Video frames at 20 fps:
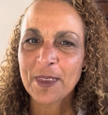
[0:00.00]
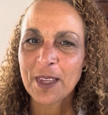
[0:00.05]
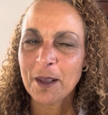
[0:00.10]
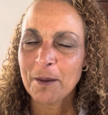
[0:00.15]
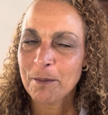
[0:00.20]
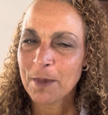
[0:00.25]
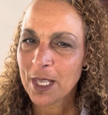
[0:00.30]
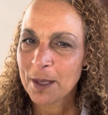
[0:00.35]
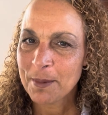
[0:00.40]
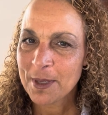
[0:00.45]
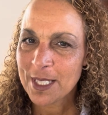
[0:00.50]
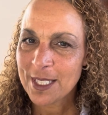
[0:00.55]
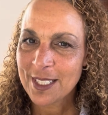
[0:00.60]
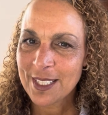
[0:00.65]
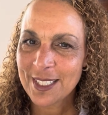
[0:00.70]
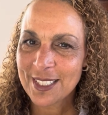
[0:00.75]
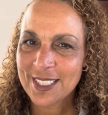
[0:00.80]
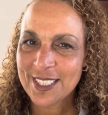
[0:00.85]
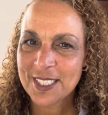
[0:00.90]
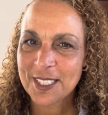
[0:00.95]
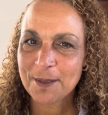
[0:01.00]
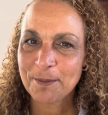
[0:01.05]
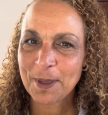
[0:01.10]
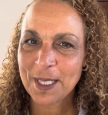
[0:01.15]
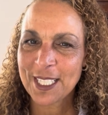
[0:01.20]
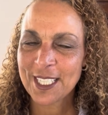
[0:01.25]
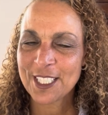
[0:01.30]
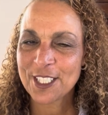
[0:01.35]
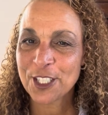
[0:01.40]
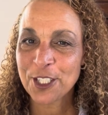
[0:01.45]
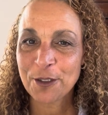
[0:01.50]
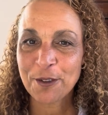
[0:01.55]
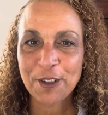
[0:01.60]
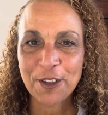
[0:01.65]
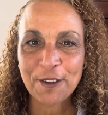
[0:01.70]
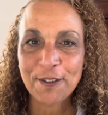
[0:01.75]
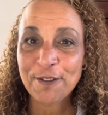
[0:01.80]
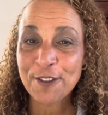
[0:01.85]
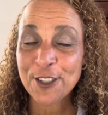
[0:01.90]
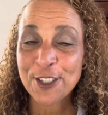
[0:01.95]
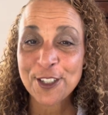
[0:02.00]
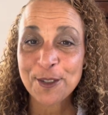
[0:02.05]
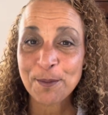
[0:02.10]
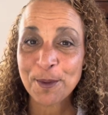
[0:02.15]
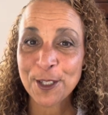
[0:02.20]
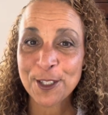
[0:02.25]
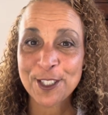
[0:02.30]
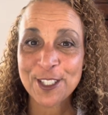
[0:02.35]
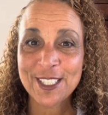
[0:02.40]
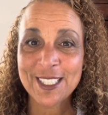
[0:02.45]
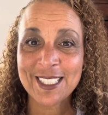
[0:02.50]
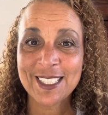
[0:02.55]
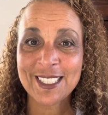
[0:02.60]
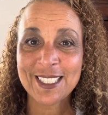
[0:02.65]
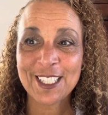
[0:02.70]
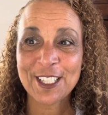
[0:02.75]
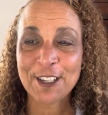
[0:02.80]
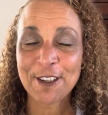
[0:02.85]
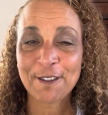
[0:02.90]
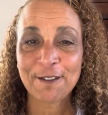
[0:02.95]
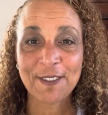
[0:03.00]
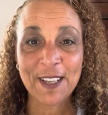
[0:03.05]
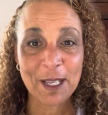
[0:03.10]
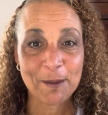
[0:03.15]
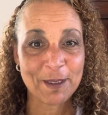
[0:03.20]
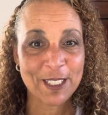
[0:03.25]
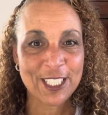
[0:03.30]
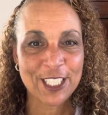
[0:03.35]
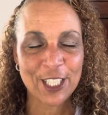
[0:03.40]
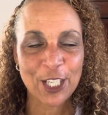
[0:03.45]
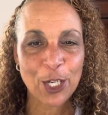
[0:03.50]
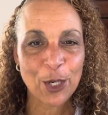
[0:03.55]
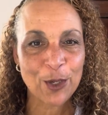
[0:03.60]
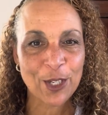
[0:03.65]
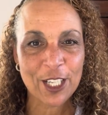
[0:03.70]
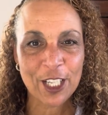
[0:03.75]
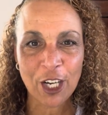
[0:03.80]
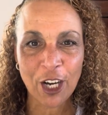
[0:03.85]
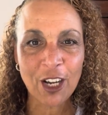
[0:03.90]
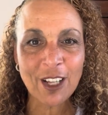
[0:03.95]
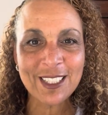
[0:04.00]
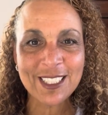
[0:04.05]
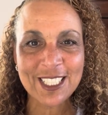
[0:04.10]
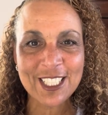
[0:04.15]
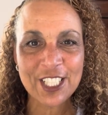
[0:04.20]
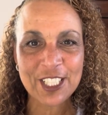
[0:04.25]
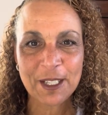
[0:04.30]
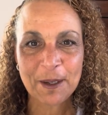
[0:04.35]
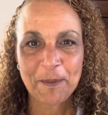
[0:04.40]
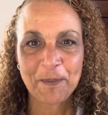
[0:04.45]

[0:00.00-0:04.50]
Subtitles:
maybe it's because you were the first person in your family to go to college.